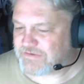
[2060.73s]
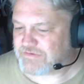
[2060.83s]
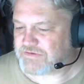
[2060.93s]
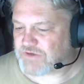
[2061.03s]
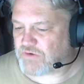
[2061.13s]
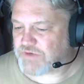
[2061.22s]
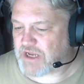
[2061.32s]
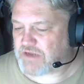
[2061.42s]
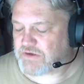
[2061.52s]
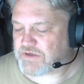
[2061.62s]
Oh yeah,
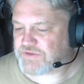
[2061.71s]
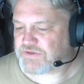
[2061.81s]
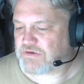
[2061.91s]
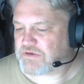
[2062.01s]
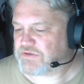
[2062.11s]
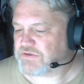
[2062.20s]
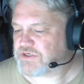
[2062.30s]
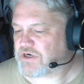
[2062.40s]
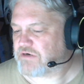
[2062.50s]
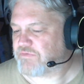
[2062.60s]
you can
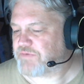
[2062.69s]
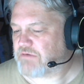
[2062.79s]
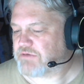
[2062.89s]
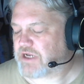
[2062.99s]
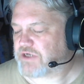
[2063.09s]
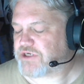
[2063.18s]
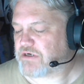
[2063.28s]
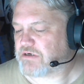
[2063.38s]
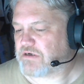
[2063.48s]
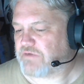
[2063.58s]
share it in public. I shared
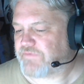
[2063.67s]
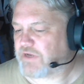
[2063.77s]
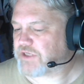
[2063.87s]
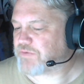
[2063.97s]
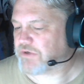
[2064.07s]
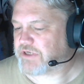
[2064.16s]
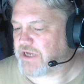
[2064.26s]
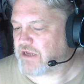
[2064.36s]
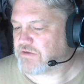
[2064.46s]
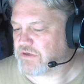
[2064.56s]
it on Facebook,
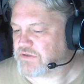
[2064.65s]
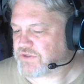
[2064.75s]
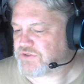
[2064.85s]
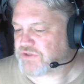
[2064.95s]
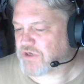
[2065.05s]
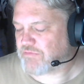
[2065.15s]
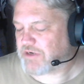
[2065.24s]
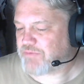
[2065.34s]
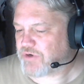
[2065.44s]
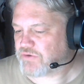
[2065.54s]
Cat. You can just share my
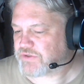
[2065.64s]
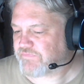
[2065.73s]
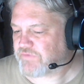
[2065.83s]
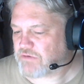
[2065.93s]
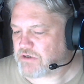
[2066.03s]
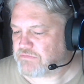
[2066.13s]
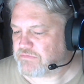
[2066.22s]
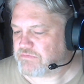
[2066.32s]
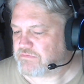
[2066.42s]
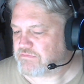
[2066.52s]
post if you want.
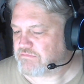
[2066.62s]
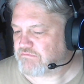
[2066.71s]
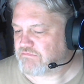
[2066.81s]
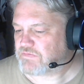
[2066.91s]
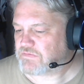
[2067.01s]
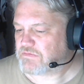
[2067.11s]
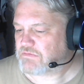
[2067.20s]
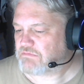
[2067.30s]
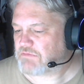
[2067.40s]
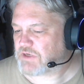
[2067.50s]

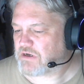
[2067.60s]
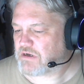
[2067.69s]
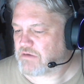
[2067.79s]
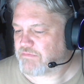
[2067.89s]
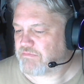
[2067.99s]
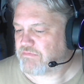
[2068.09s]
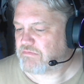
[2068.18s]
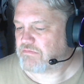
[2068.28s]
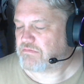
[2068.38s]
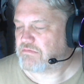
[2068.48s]
Um,
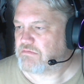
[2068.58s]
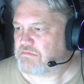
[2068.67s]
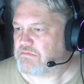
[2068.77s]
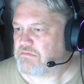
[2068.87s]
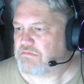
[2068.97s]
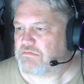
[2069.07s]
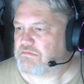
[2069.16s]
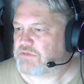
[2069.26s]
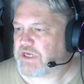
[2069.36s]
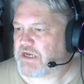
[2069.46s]

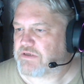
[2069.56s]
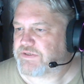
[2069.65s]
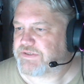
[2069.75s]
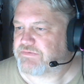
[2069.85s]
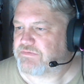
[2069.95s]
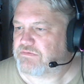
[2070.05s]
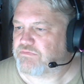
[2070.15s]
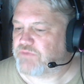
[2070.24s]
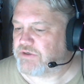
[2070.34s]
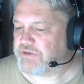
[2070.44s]
yeah, it's
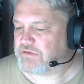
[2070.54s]
brilliant.